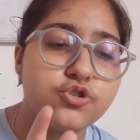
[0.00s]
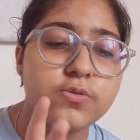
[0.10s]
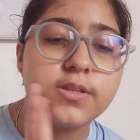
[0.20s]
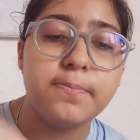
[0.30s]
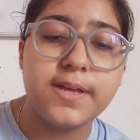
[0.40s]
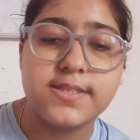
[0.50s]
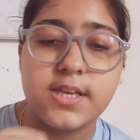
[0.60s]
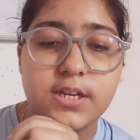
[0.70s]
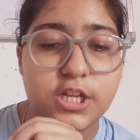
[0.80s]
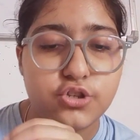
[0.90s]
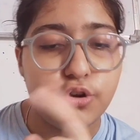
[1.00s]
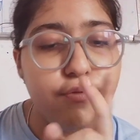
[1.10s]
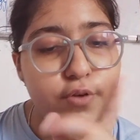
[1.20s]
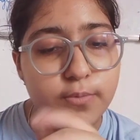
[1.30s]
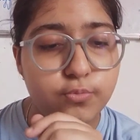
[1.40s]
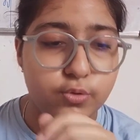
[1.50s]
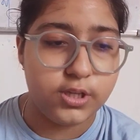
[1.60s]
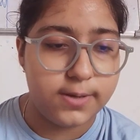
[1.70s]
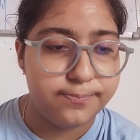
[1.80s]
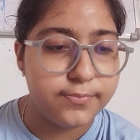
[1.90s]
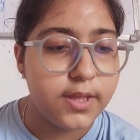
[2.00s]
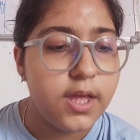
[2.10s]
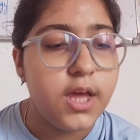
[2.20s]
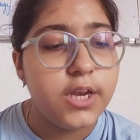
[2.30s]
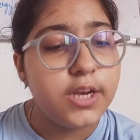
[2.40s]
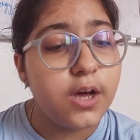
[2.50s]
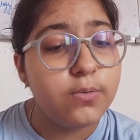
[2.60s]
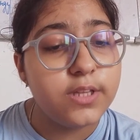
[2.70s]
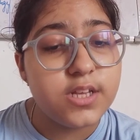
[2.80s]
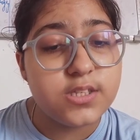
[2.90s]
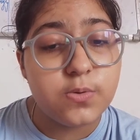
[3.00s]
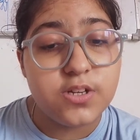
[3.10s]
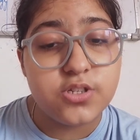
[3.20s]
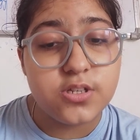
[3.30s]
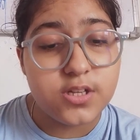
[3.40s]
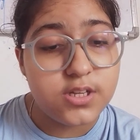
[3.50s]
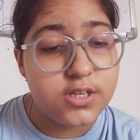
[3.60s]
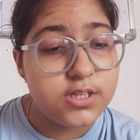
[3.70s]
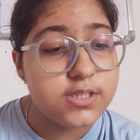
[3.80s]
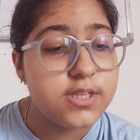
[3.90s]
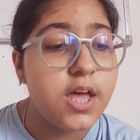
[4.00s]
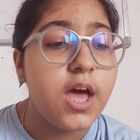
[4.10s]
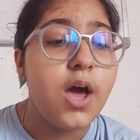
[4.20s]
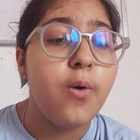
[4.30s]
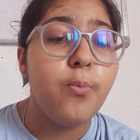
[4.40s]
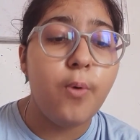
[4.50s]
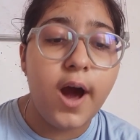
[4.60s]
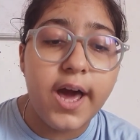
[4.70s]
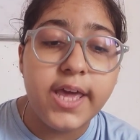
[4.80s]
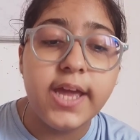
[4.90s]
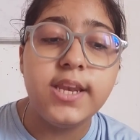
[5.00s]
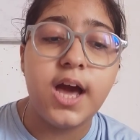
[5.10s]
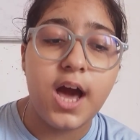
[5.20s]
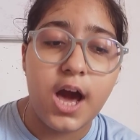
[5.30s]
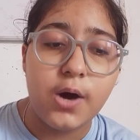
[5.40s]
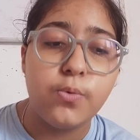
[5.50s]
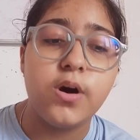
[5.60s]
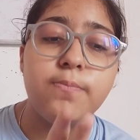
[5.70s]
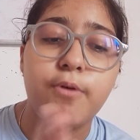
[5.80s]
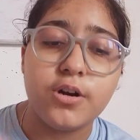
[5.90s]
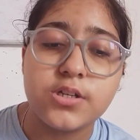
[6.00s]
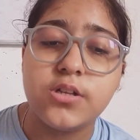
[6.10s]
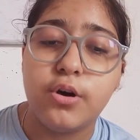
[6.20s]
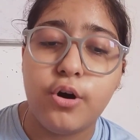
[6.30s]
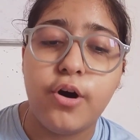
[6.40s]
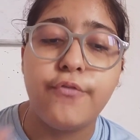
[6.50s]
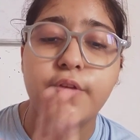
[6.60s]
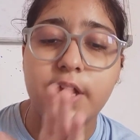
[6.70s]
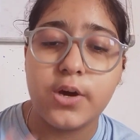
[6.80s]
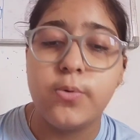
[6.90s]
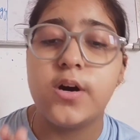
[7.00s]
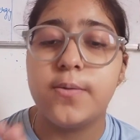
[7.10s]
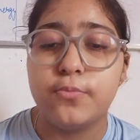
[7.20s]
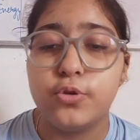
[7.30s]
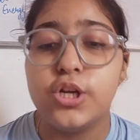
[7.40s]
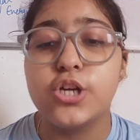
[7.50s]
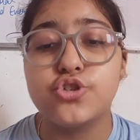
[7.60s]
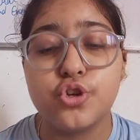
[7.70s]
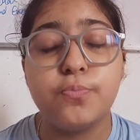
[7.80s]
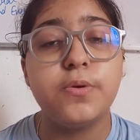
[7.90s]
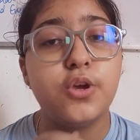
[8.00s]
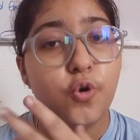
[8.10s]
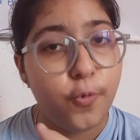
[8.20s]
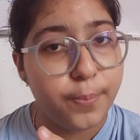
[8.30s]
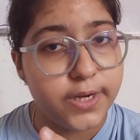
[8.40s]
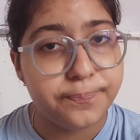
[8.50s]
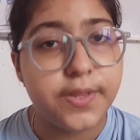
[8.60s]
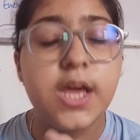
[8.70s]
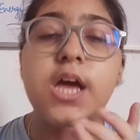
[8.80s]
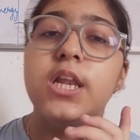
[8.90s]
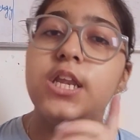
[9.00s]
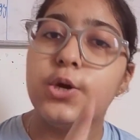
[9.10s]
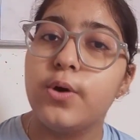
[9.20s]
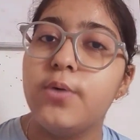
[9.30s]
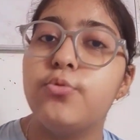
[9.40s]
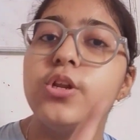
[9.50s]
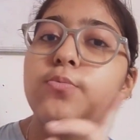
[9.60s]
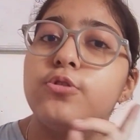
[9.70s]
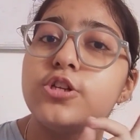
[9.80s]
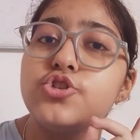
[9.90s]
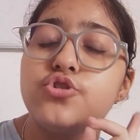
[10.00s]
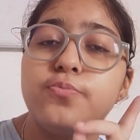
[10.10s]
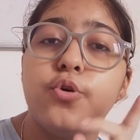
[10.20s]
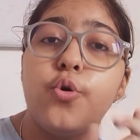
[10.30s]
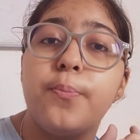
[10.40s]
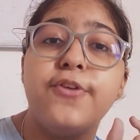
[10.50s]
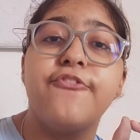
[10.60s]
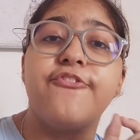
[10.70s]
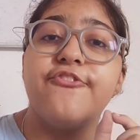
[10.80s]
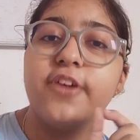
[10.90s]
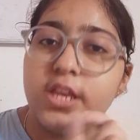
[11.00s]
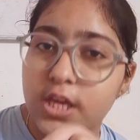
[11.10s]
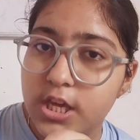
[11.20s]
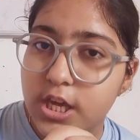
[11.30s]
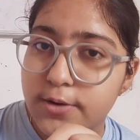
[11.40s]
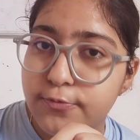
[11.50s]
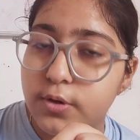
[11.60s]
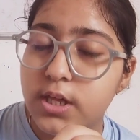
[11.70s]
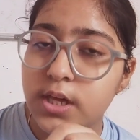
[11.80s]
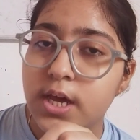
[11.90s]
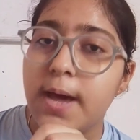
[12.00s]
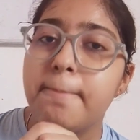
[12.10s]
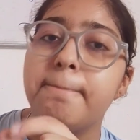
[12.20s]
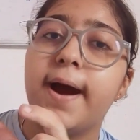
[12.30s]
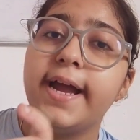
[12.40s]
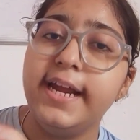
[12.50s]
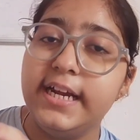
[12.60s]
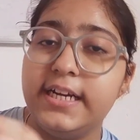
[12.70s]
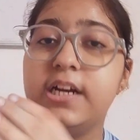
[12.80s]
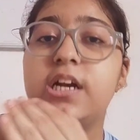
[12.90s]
shows the basic nature of ammonia. Now next question is, why and how a bottle of liquid ammonia should be opened? Liquid ammonia bottle should be opened very carefully by